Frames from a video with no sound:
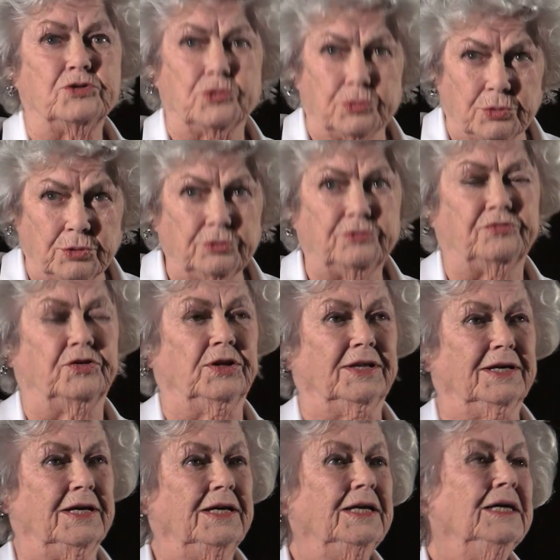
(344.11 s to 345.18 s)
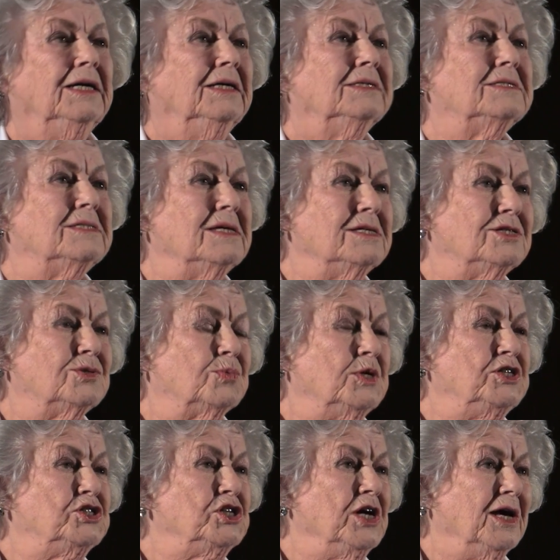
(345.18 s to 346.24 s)
truthfully, since we
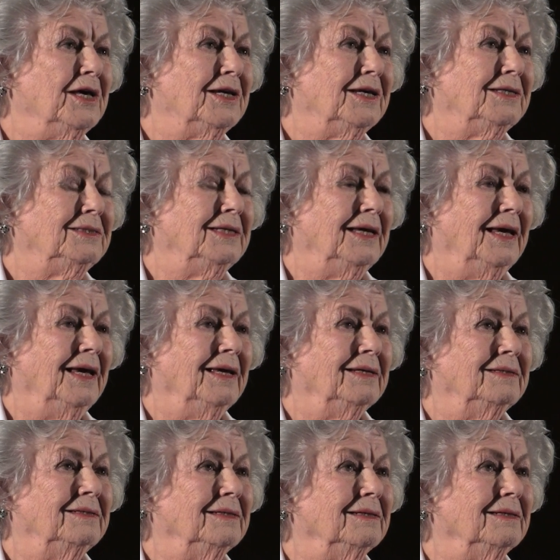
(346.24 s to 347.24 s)
shot it. And